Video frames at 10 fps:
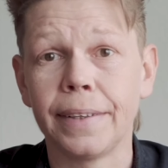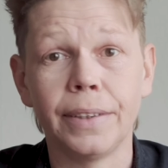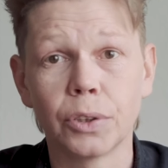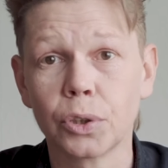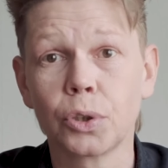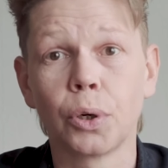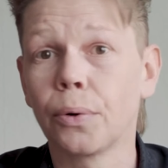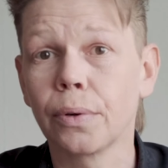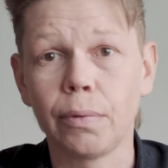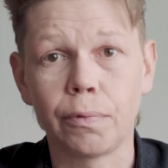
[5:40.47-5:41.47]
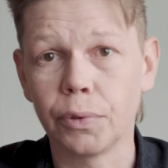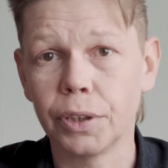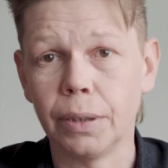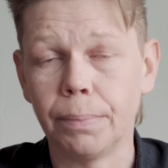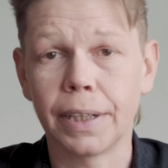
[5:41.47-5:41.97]
It's total
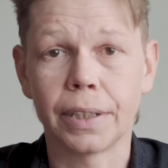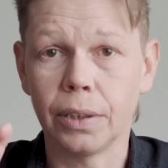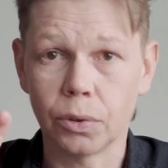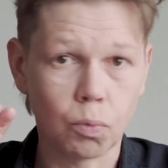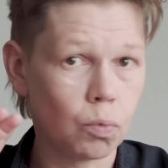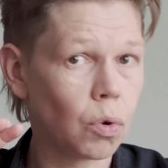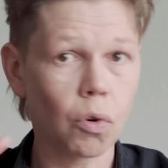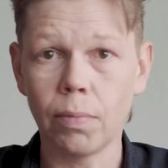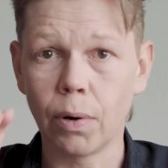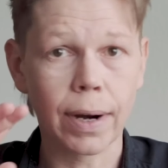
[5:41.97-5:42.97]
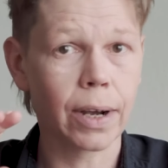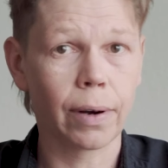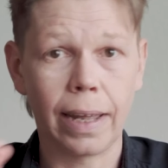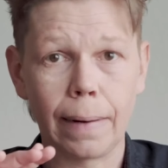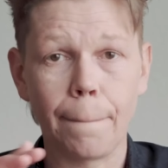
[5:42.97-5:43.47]
freedom. I can just roam around
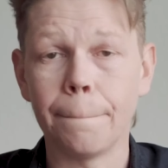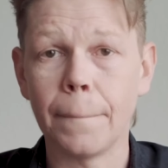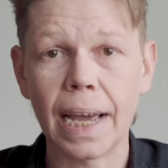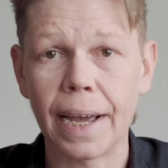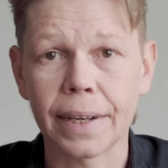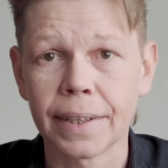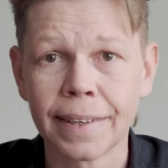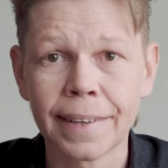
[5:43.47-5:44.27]
like mad.